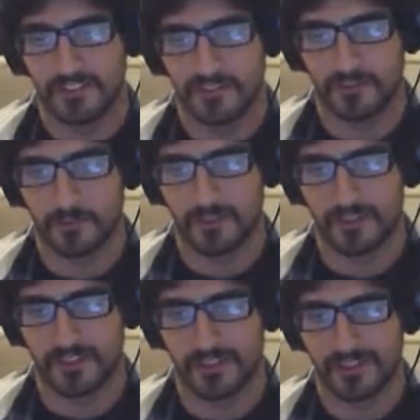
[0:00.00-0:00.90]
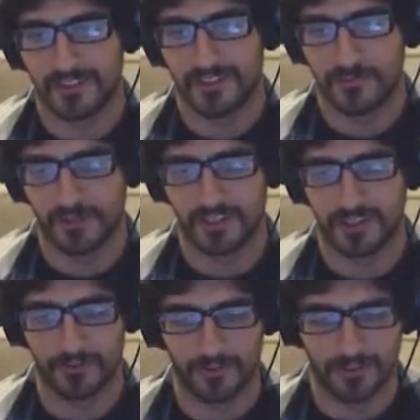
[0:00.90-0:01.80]
big game
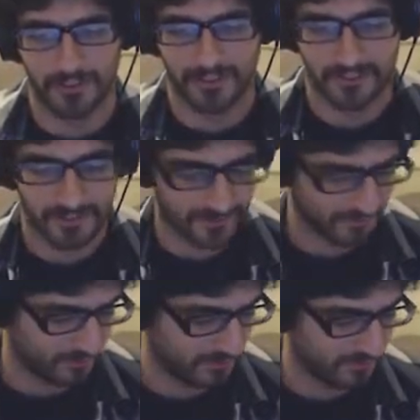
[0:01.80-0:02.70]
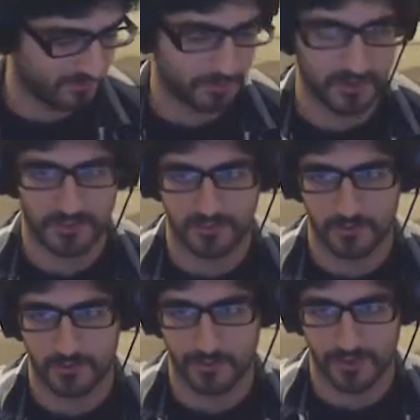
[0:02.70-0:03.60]
for us. We loved playing Super
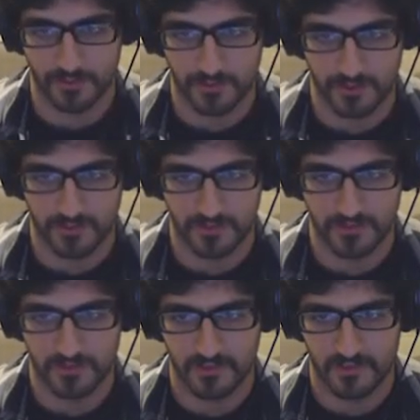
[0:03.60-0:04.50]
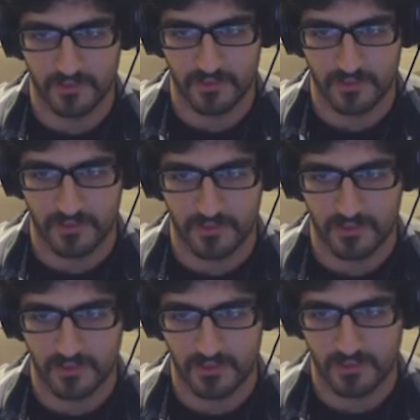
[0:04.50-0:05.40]
Smash Brothers.
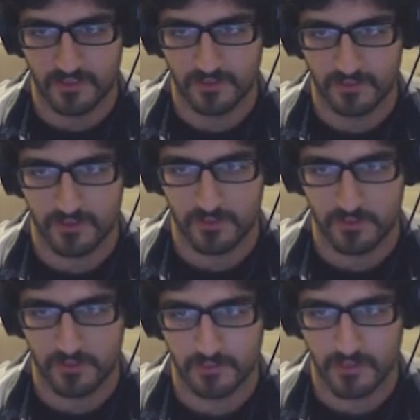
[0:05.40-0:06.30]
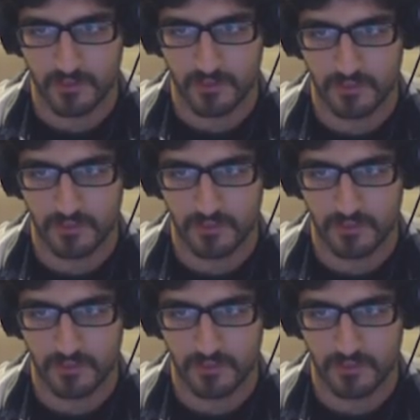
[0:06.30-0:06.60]
Where did I put my?